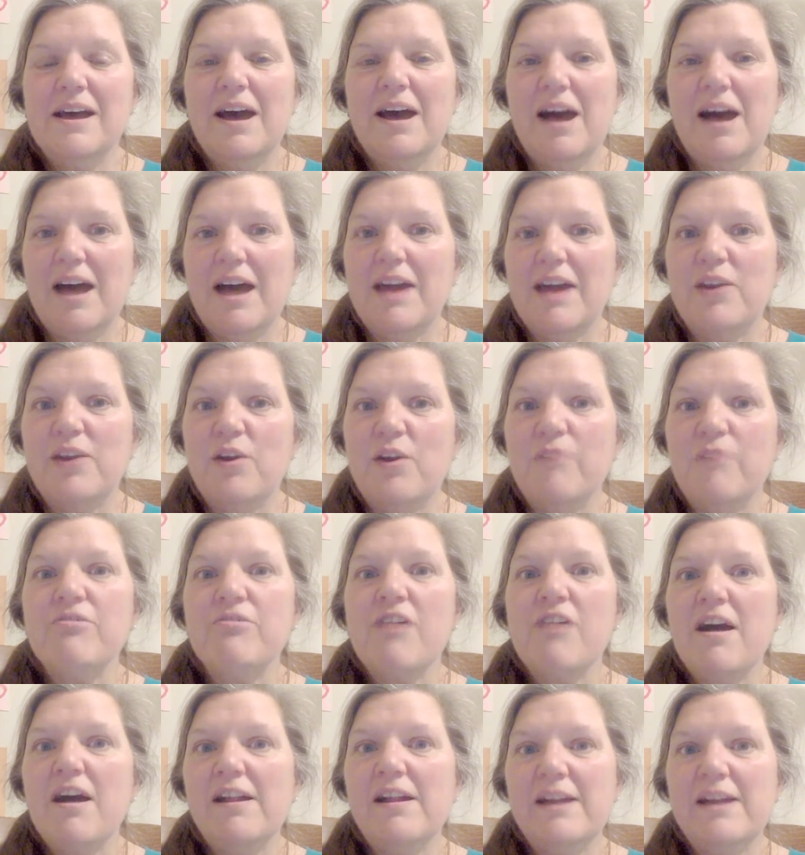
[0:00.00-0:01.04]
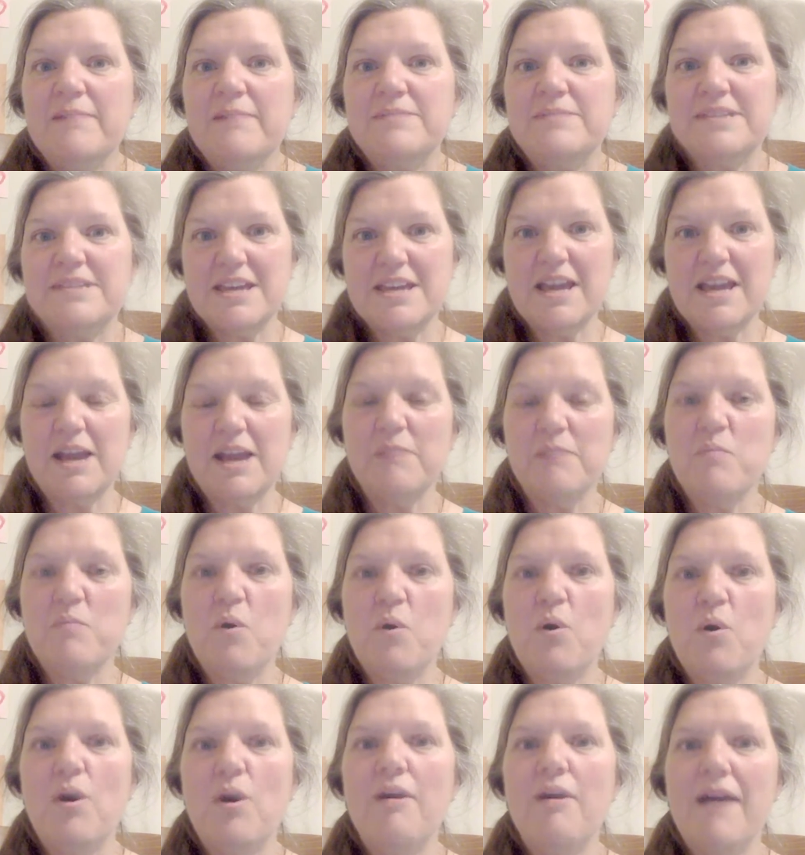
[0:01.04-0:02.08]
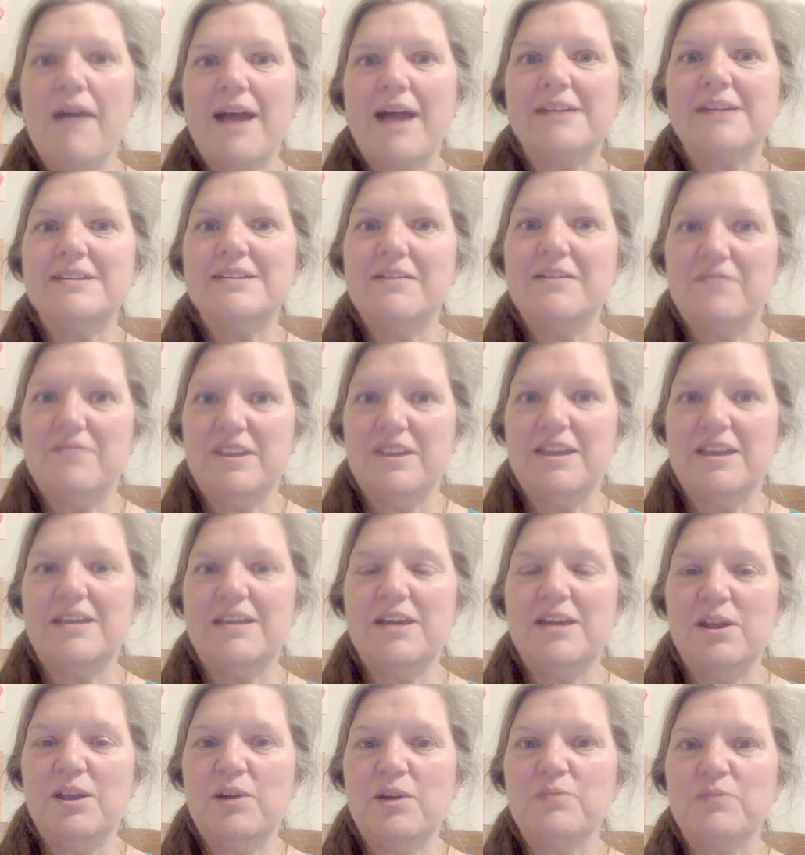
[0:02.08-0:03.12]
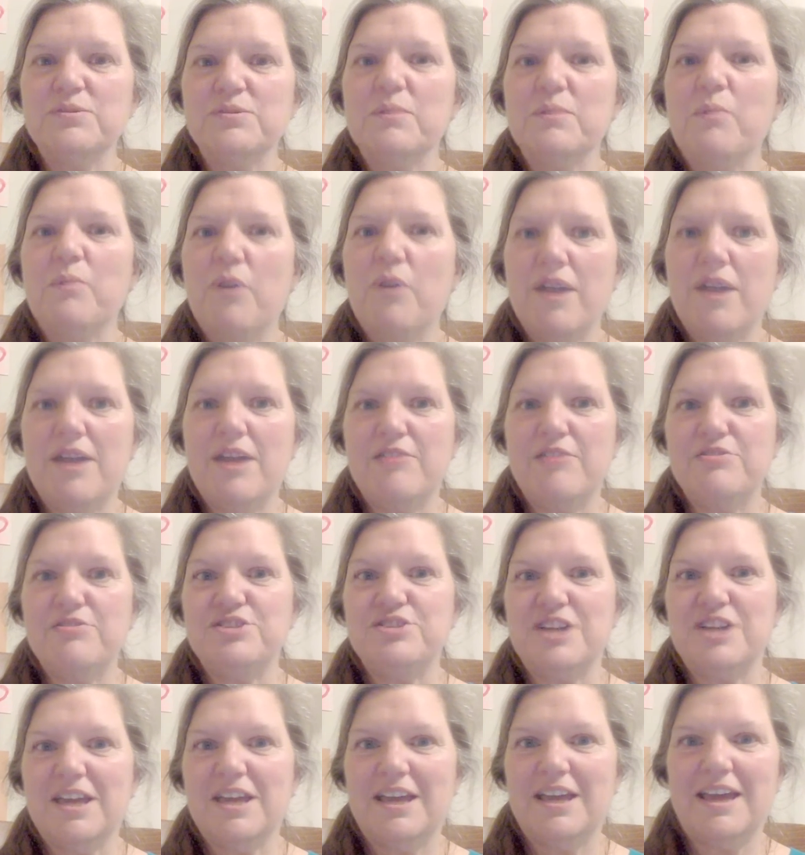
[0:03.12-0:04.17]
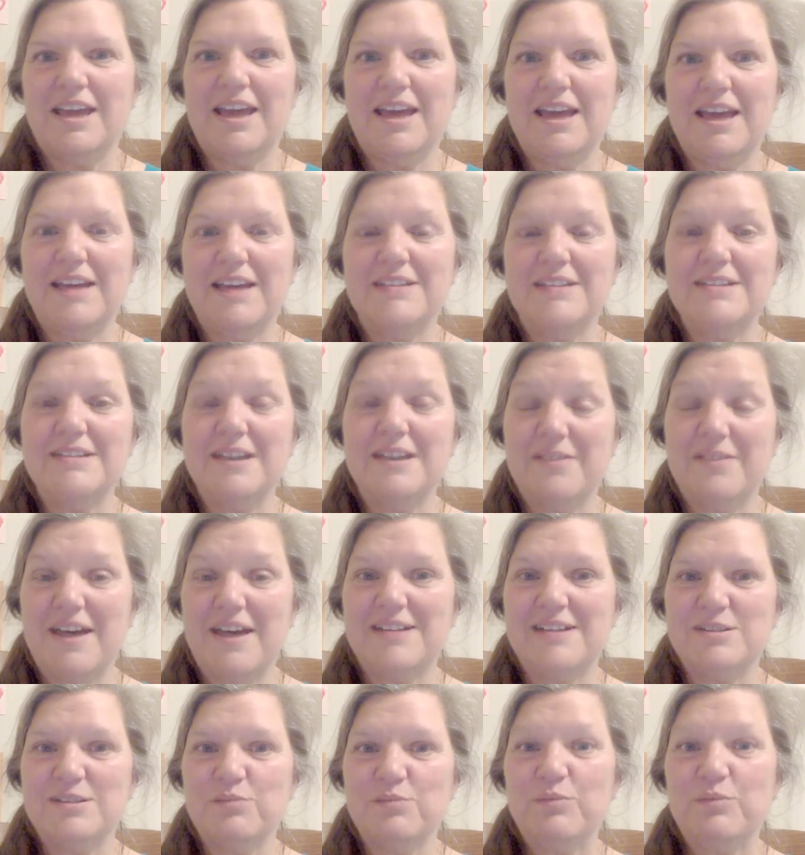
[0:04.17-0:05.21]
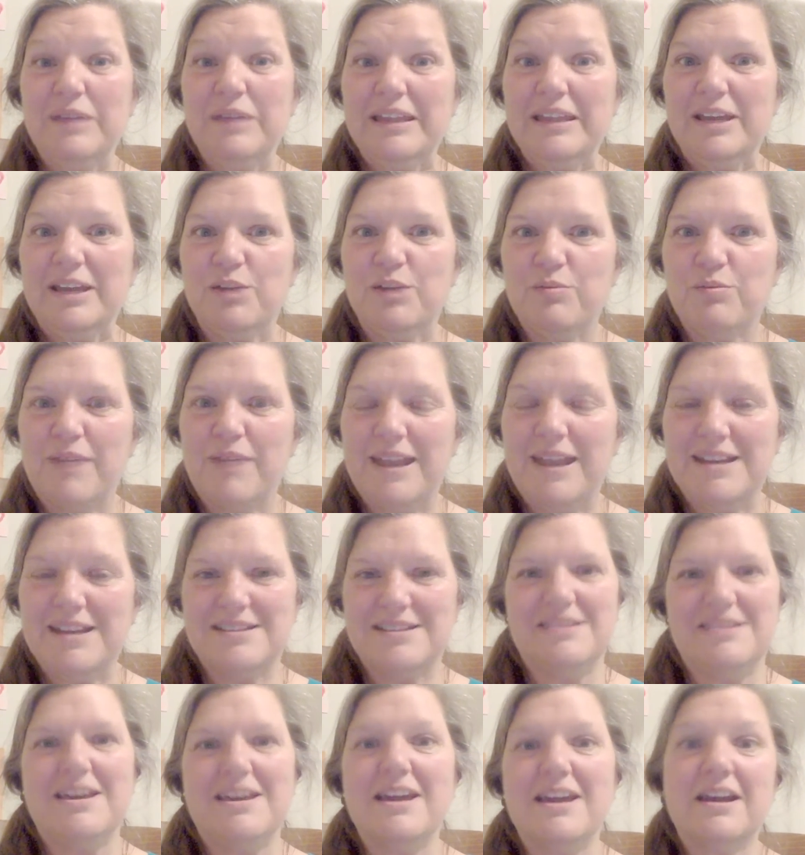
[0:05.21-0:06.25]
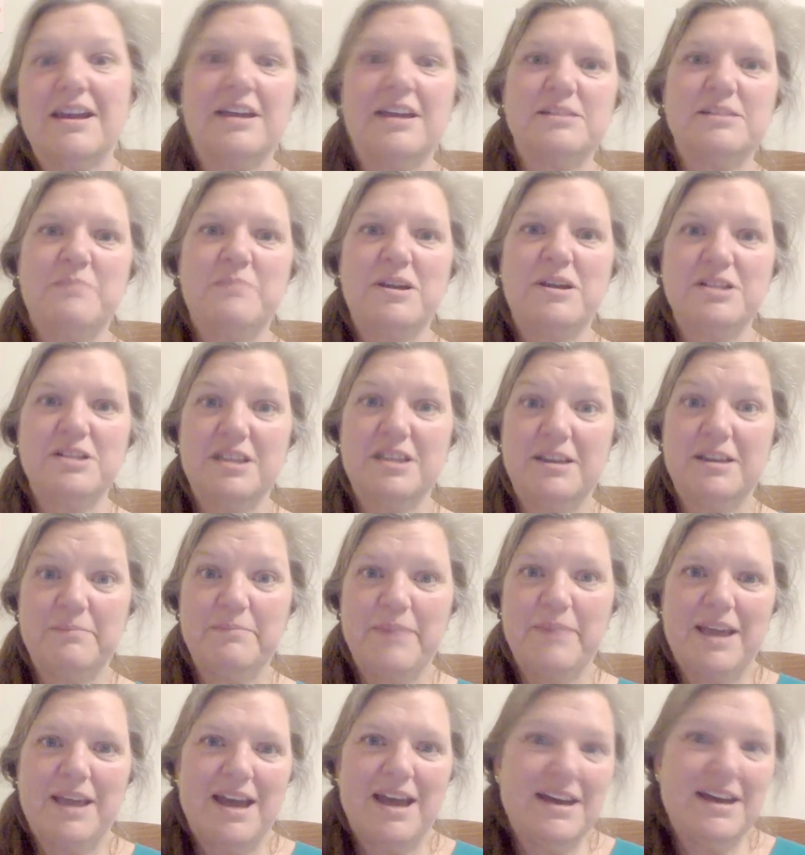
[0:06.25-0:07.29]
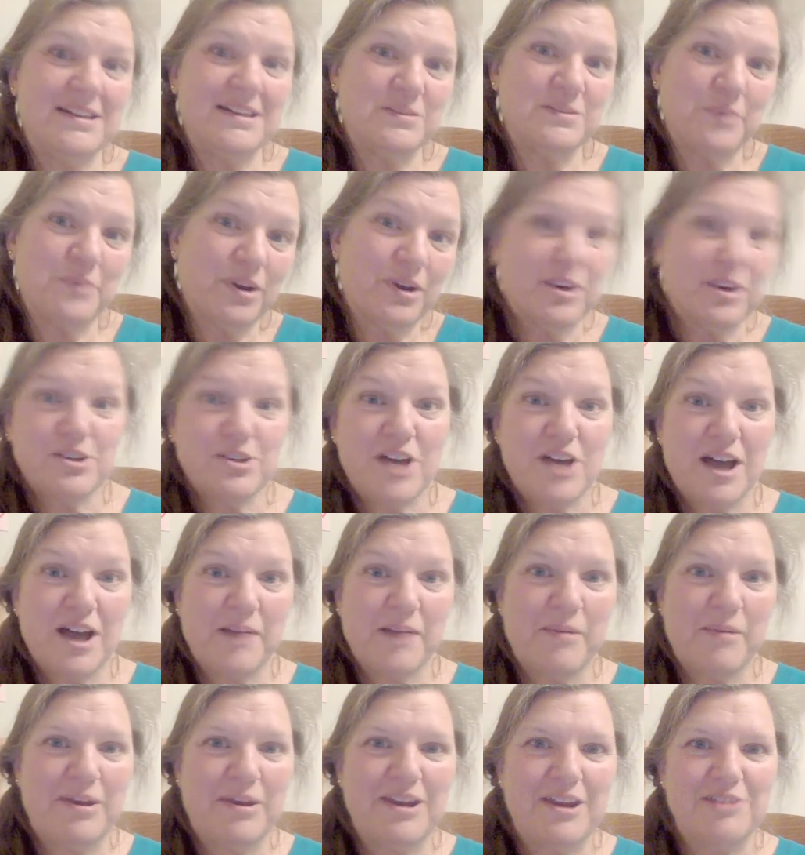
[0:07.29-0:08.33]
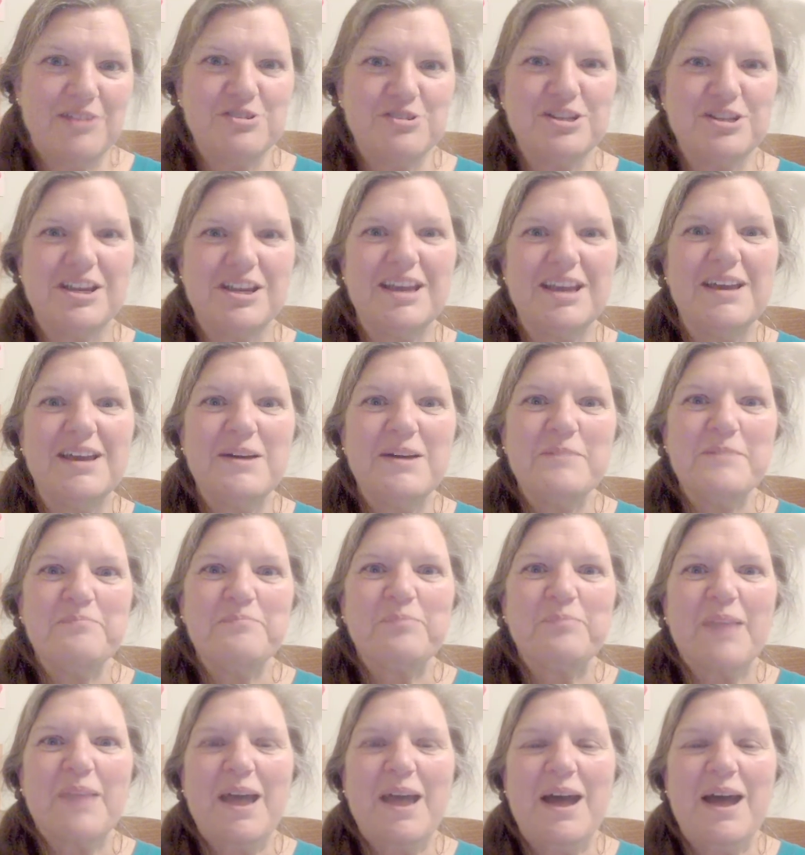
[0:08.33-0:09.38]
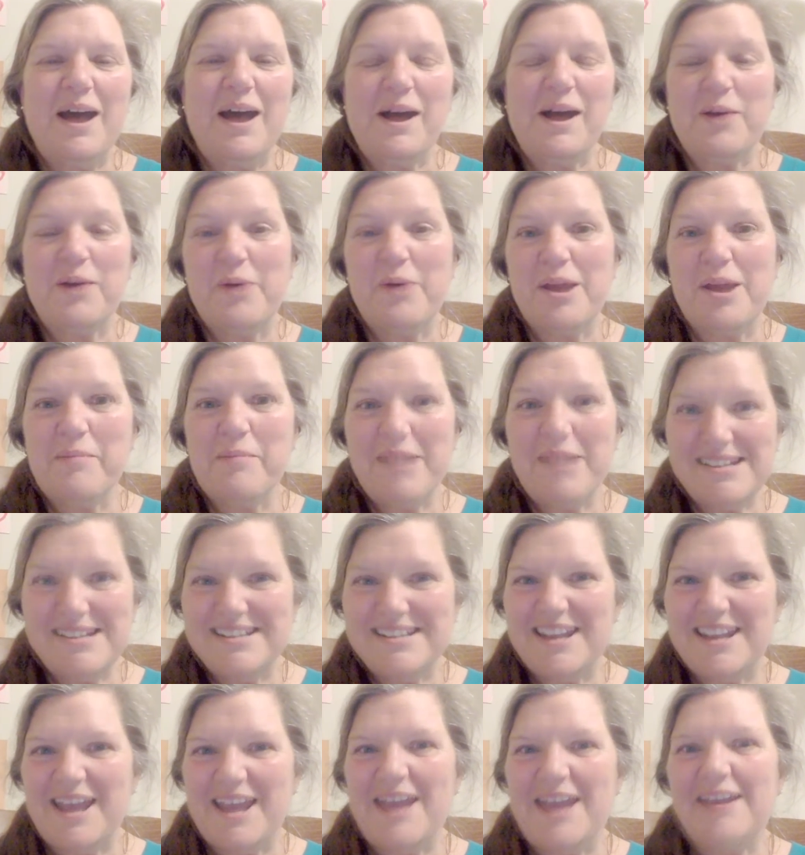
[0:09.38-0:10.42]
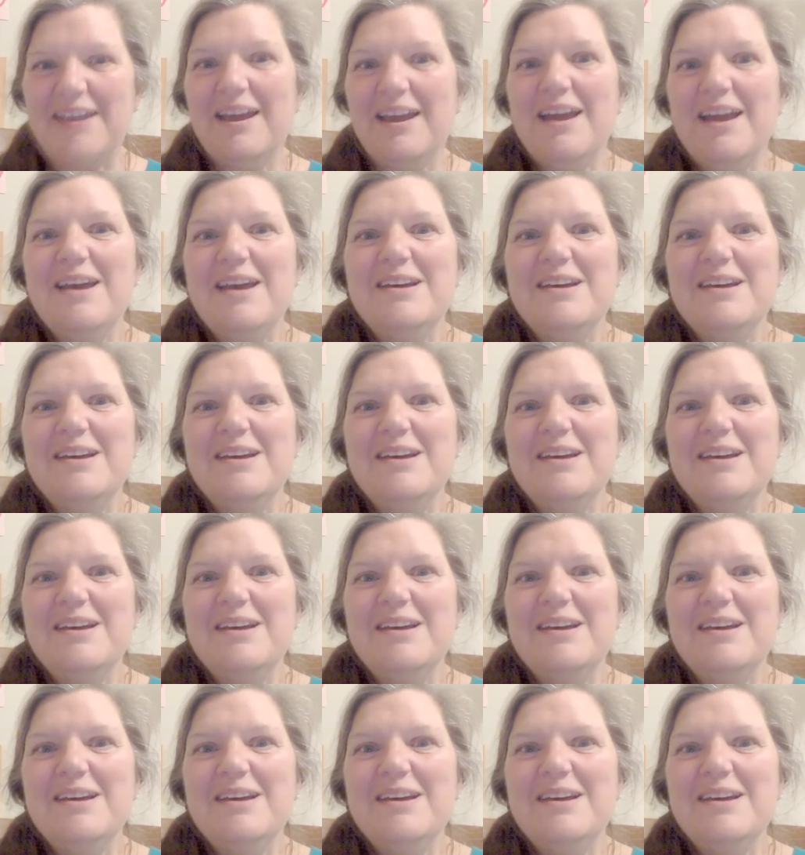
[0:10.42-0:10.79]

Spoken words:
And overall, I'm seeing more activity, so more energy. And that's a really great thing, especially because we're going to talk about energy quite a bit today.